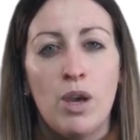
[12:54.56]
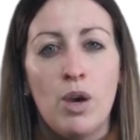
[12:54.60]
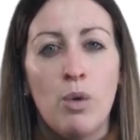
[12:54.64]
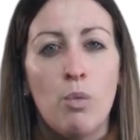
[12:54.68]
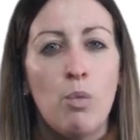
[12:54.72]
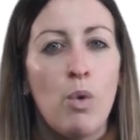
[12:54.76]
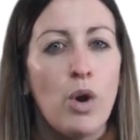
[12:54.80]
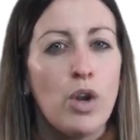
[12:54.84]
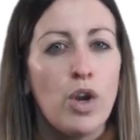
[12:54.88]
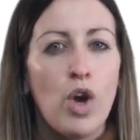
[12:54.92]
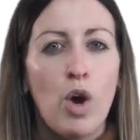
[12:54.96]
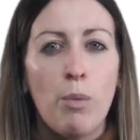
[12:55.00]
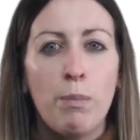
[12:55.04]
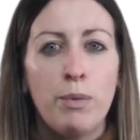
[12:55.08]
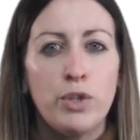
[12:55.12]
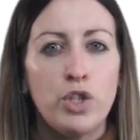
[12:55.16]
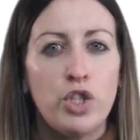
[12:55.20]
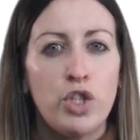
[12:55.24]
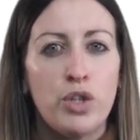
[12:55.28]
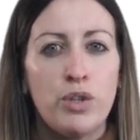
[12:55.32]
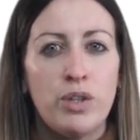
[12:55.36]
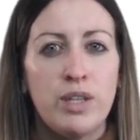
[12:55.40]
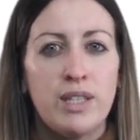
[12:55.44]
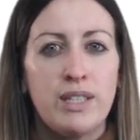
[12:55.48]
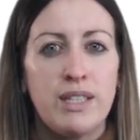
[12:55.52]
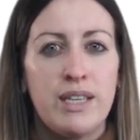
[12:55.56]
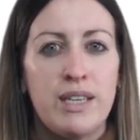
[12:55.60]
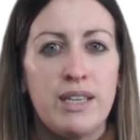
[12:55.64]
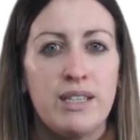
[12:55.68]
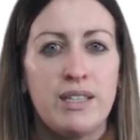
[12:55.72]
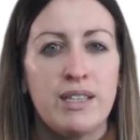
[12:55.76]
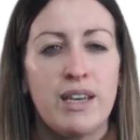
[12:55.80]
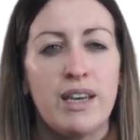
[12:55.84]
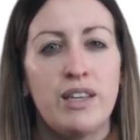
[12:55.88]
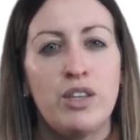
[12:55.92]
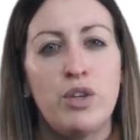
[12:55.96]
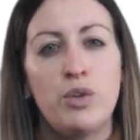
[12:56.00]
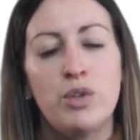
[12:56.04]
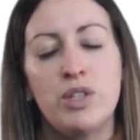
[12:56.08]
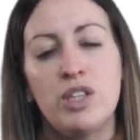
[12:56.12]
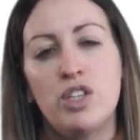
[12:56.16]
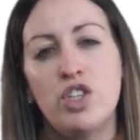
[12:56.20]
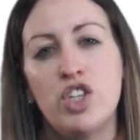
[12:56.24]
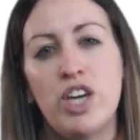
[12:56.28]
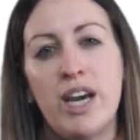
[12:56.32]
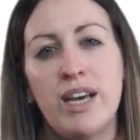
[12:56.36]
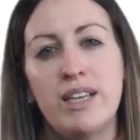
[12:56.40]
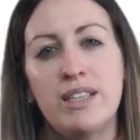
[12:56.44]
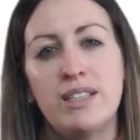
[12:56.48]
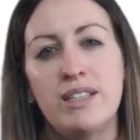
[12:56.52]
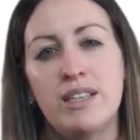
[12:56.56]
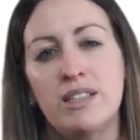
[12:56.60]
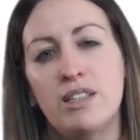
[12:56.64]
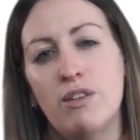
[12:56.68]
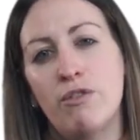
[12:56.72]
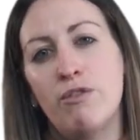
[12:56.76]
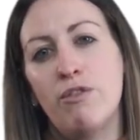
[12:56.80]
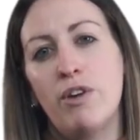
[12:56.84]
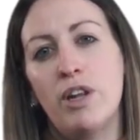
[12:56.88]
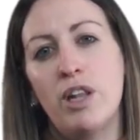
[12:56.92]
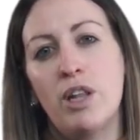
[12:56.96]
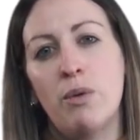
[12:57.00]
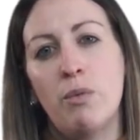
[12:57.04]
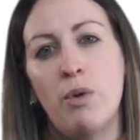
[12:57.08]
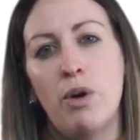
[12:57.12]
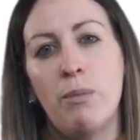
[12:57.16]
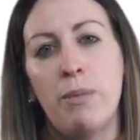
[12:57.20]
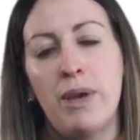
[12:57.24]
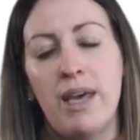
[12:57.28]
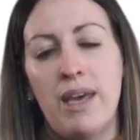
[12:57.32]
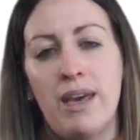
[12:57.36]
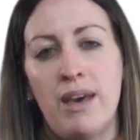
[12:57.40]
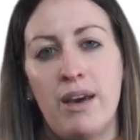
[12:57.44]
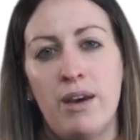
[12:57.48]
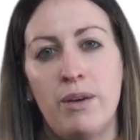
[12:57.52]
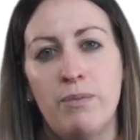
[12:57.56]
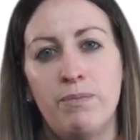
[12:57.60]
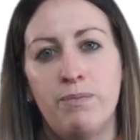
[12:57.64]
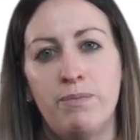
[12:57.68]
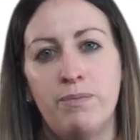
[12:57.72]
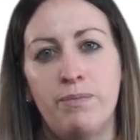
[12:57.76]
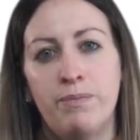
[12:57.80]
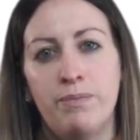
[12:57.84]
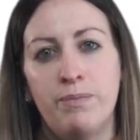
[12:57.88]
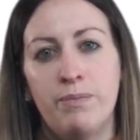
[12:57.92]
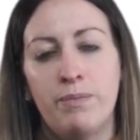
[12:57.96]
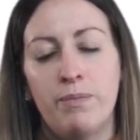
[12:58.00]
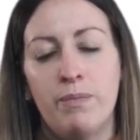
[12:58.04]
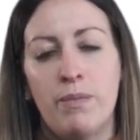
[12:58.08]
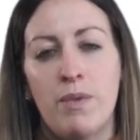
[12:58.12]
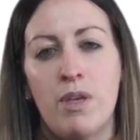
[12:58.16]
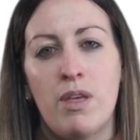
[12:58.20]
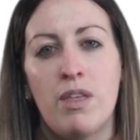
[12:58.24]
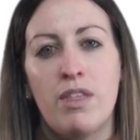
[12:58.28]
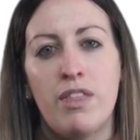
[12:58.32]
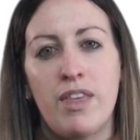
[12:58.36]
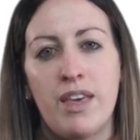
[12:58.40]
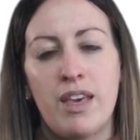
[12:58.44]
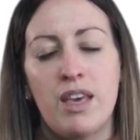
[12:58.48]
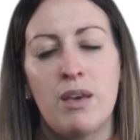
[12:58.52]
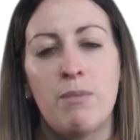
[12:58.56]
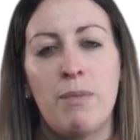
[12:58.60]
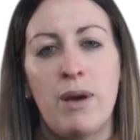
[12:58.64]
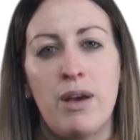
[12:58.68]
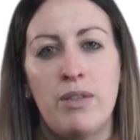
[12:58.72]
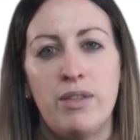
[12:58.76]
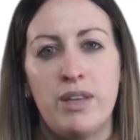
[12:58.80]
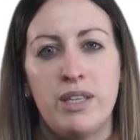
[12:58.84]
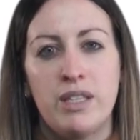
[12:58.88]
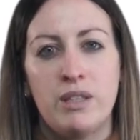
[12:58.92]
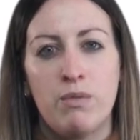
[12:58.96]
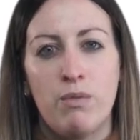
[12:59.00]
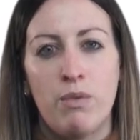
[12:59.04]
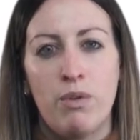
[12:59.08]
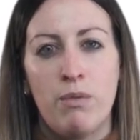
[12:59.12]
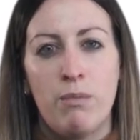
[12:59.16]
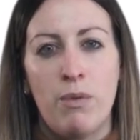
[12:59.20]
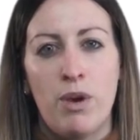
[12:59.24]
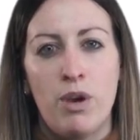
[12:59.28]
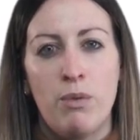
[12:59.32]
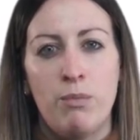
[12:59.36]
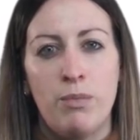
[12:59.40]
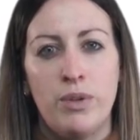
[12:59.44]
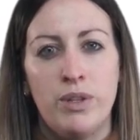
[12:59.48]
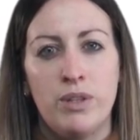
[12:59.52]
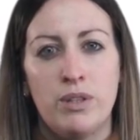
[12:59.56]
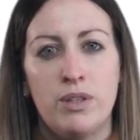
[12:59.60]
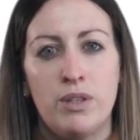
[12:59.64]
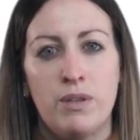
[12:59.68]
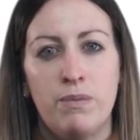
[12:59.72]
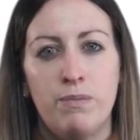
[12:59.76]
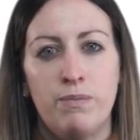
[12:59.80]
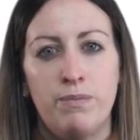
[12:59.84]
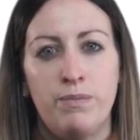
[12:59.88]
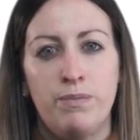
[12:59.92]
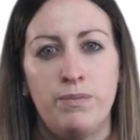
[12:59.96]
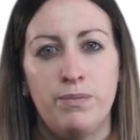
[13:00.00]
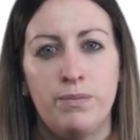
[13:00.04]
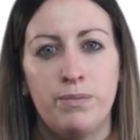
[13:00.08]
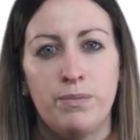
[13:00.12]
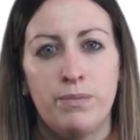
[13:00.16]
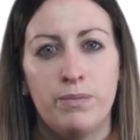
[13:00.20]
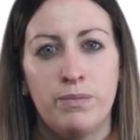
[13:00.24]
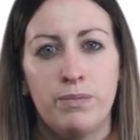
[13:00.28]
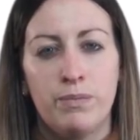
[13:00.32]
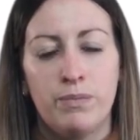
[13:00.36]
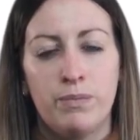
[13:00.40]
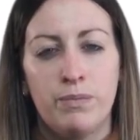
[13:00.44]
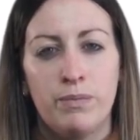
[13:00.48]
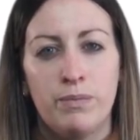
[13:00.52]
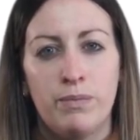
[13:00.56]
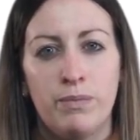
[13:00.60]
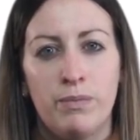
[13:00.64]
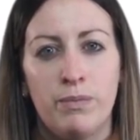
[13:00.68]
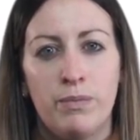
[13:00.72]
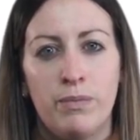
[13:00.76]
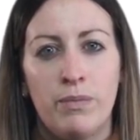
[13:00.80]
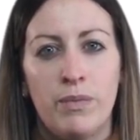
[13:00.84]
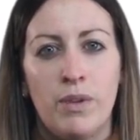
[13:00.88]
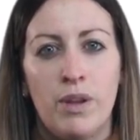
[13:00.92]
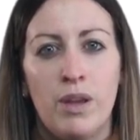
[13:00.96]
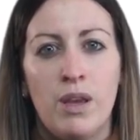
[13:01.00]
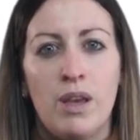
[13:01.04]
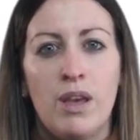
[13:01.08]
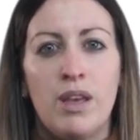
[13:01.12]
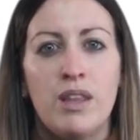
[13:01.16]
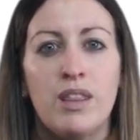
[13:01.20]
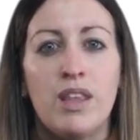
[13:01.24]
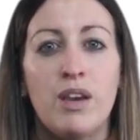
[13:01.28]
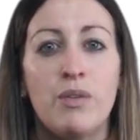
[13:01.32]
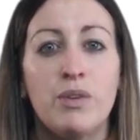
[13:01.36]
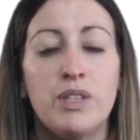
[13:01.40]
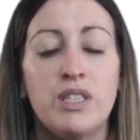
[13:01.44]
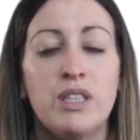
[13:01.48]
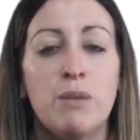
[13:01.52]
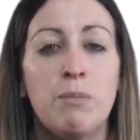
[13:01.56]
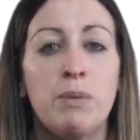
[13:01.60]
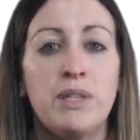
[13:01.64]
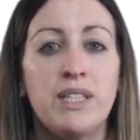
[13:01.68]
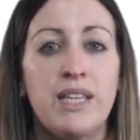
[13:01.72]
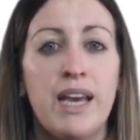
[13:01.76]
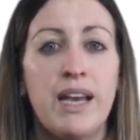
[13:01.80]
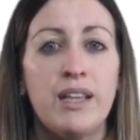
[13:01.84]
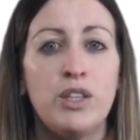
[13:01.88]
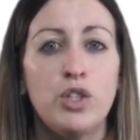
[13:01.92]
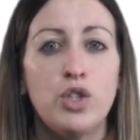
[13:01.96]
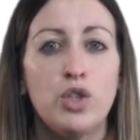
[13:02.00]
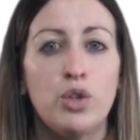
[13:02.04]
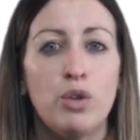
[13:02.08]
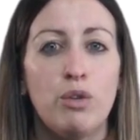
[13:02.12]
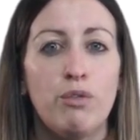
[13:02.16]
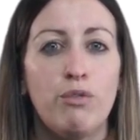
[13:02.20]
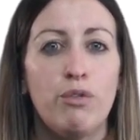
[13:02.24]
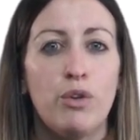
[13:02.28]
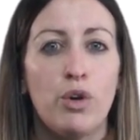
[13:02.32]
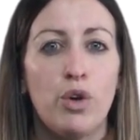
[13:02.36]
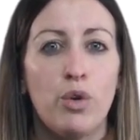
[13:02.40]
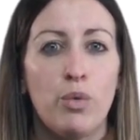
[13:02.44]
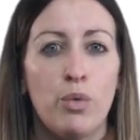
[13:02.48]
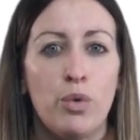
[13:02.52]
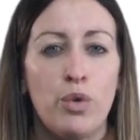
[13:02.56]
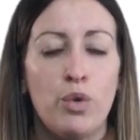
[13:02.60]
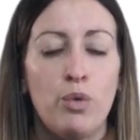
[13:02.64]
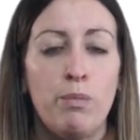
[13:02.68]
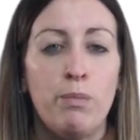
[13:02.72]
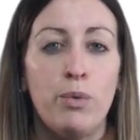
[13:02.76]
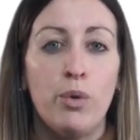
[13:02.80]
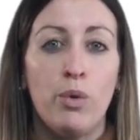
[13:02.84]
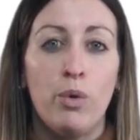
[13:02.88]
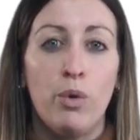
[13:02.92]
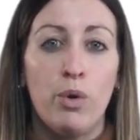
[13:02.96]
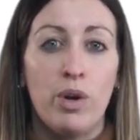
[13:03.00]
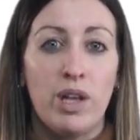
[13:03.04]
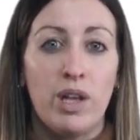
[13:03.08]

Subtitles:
What opportunities can you suggest as a follow-up here? Think about this for a moment. There is the potential for group or